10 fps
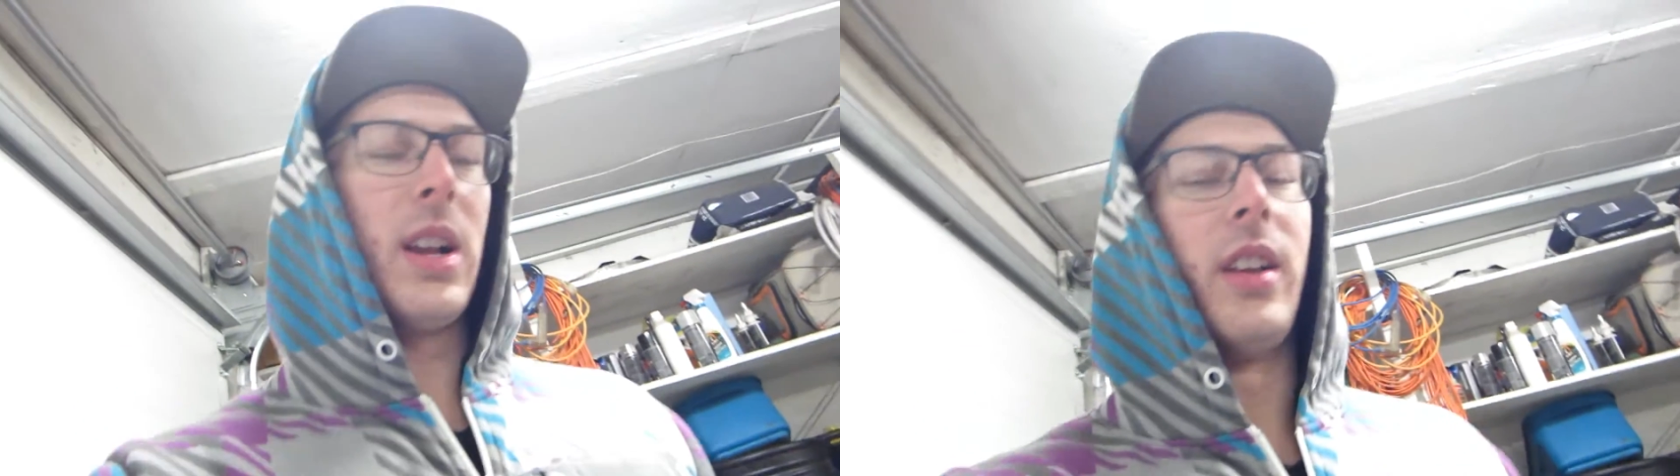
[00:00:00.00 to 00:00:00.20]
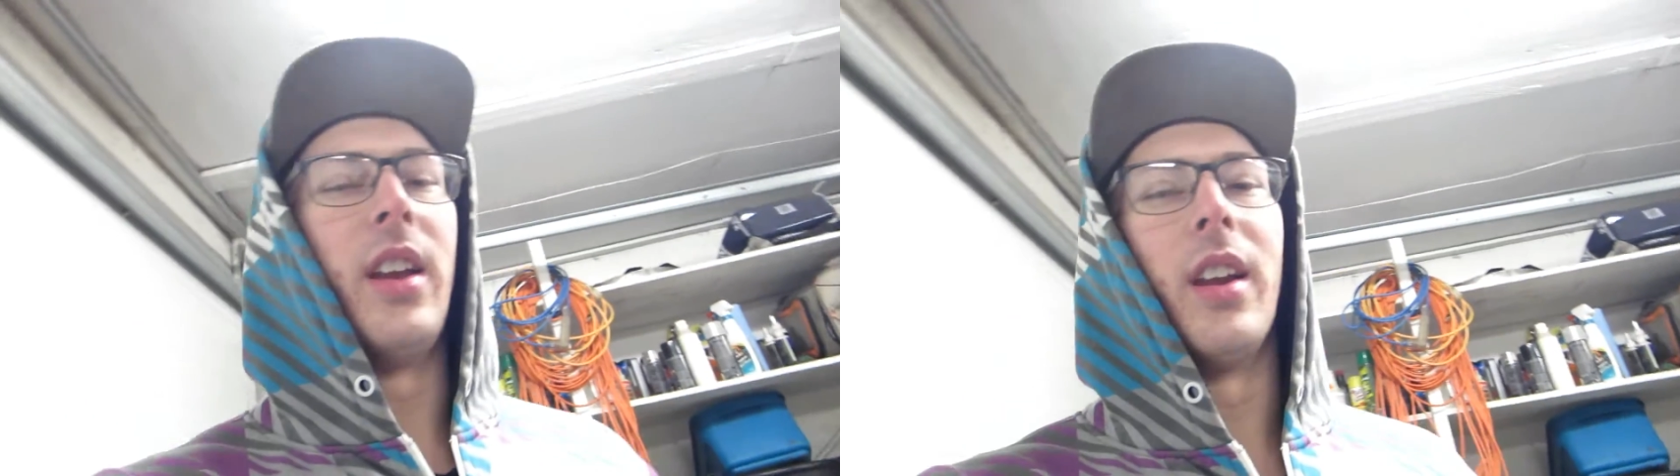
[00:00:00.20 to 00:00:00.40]

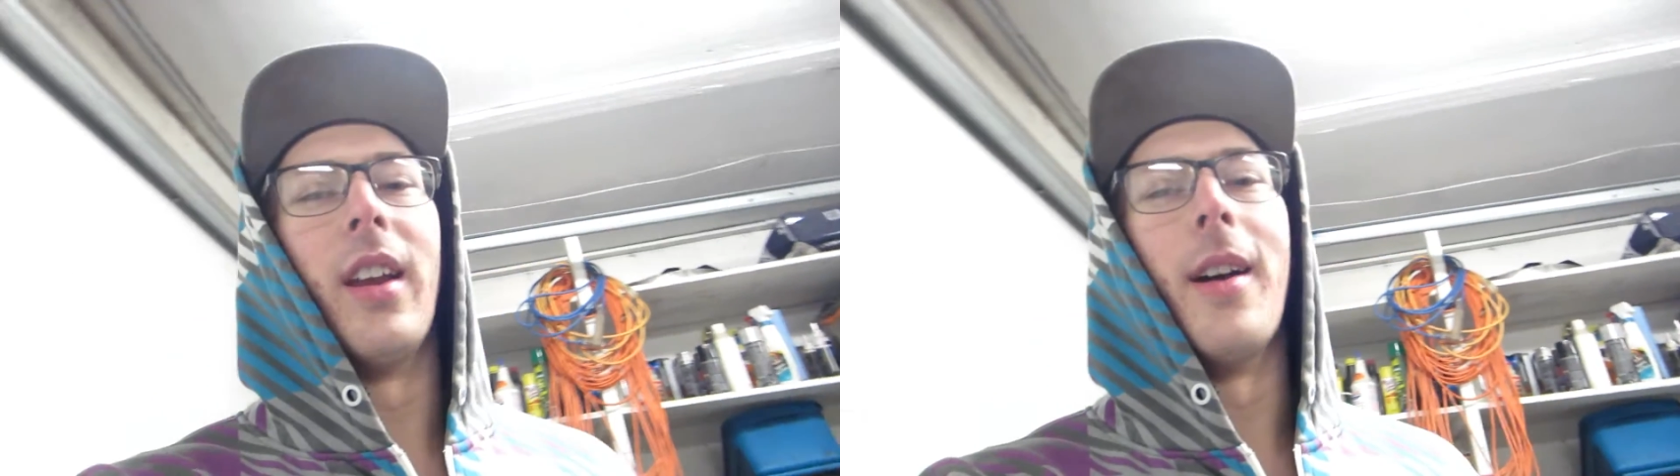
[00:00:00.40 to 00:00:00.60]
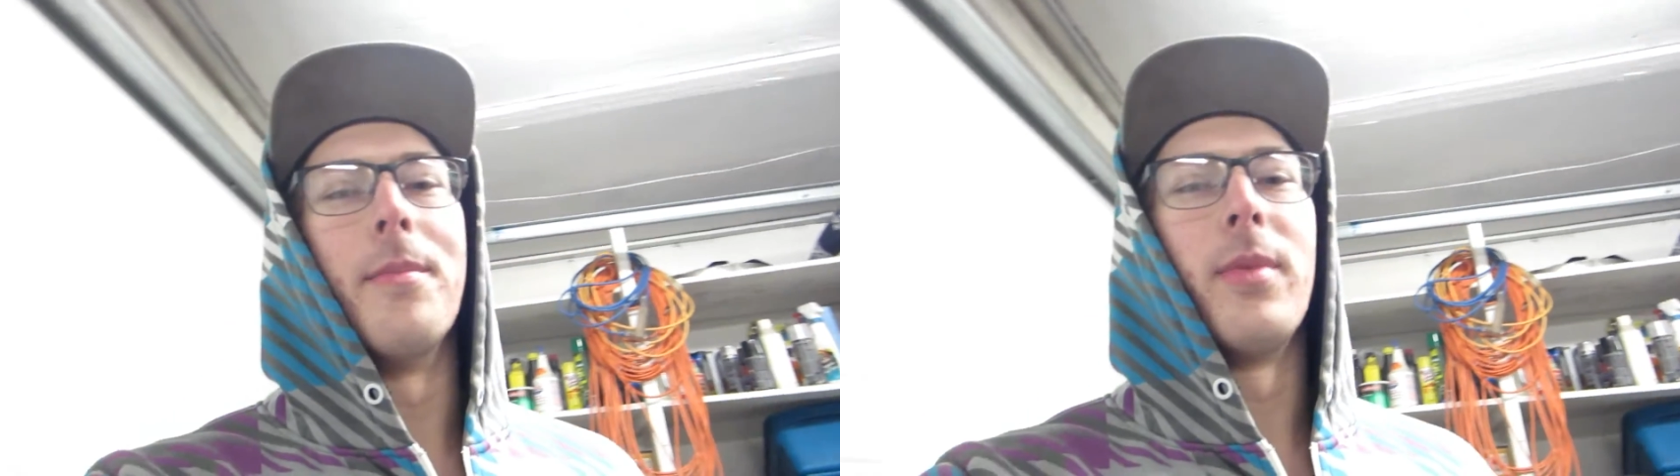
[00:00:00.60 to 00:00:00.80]
cleaning it
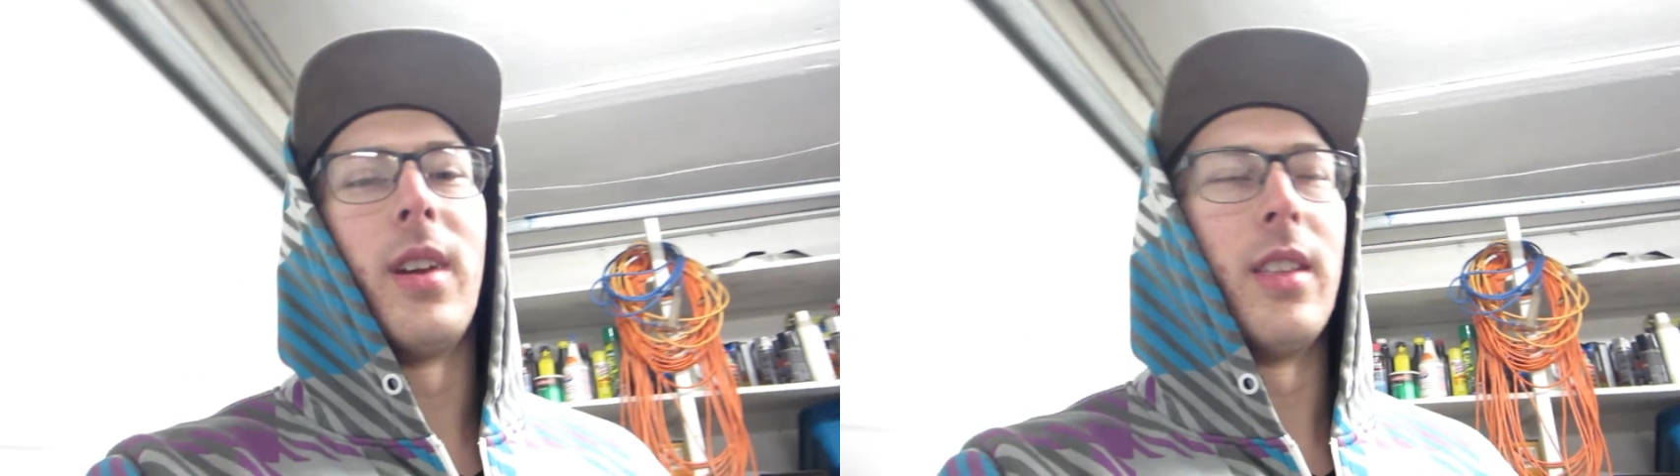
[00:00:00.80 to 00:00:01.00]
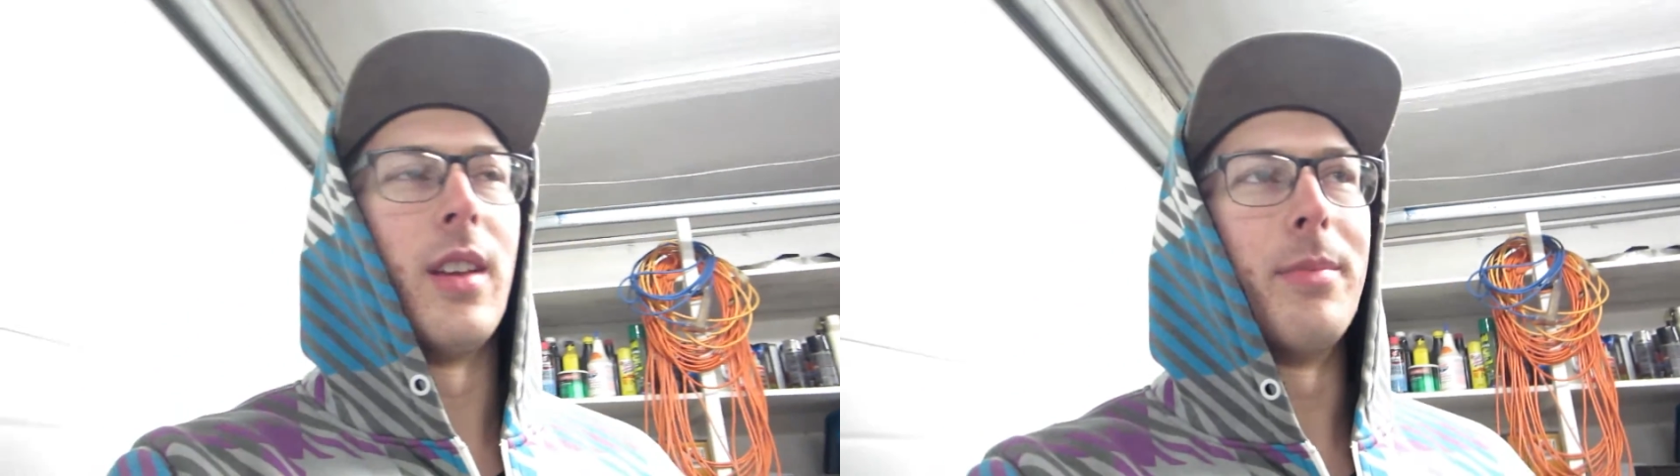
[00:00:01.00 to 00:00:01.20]
up
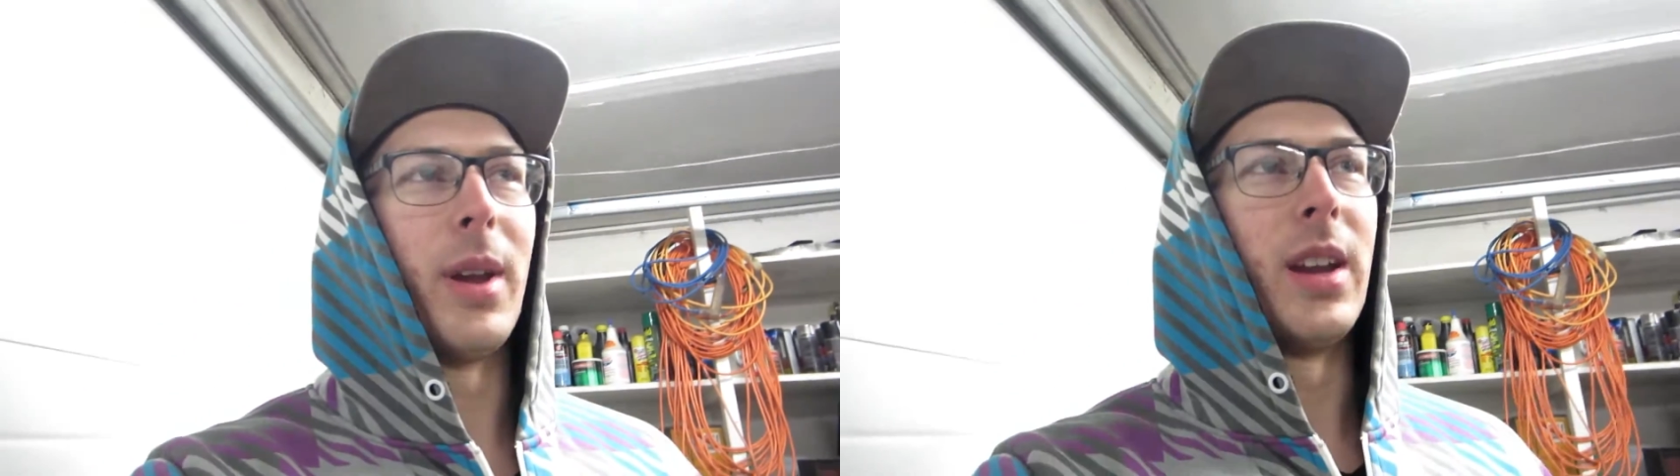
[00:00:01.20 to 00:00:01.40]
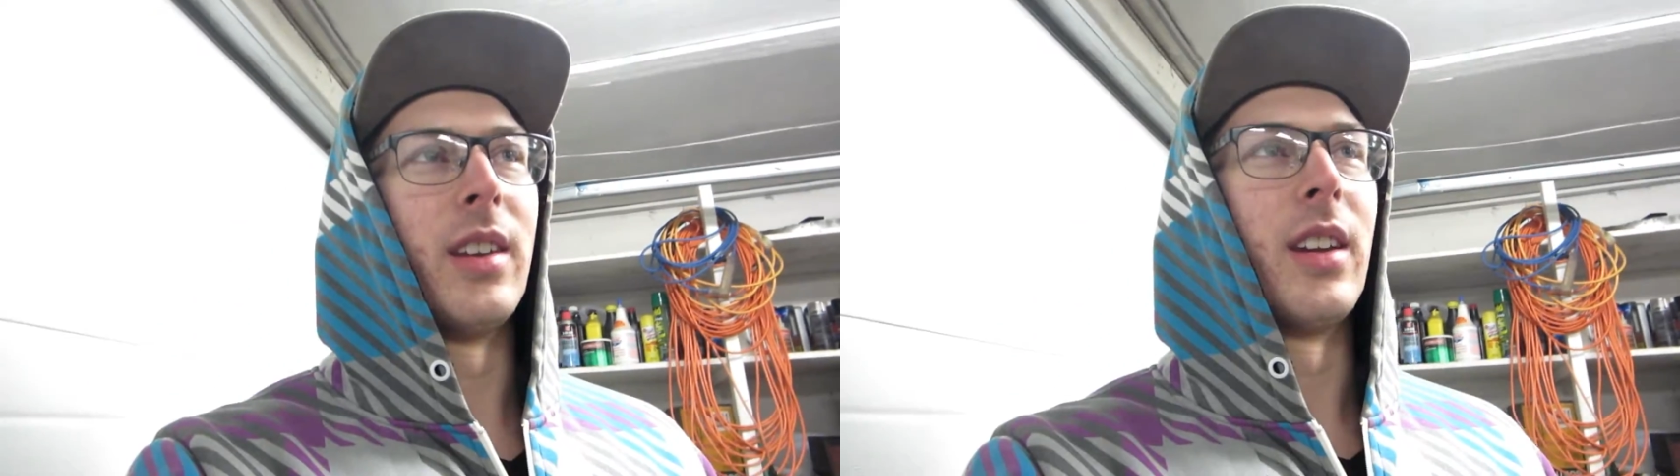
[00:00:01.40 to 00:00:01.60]
and then
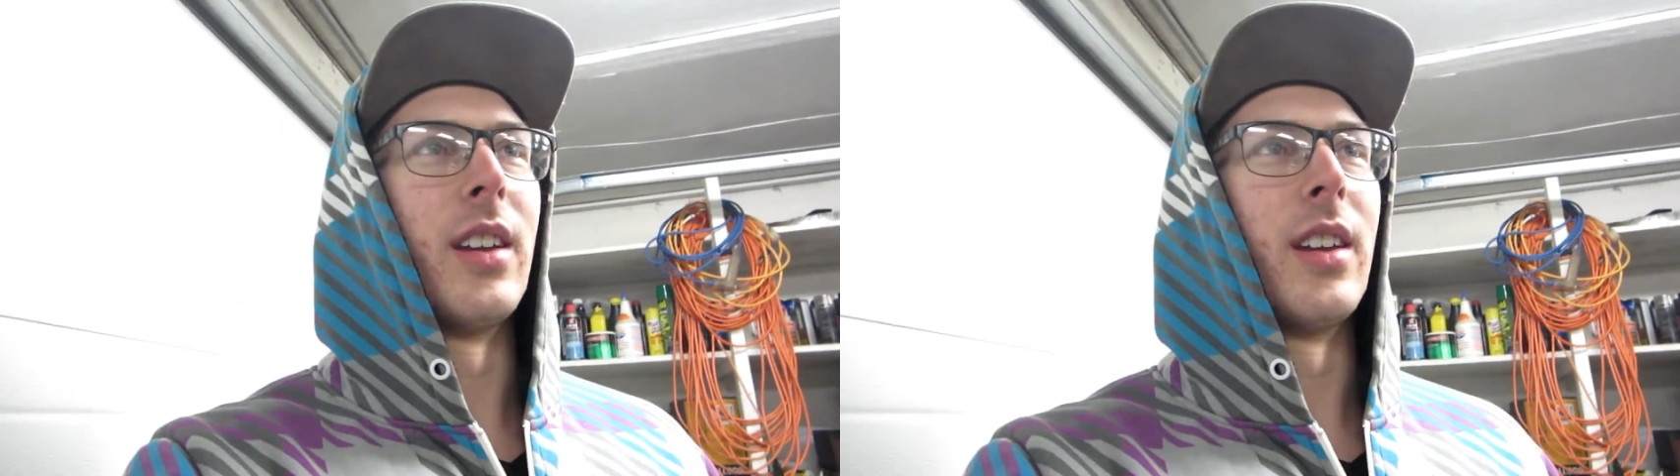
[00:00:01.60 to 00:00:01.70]
painting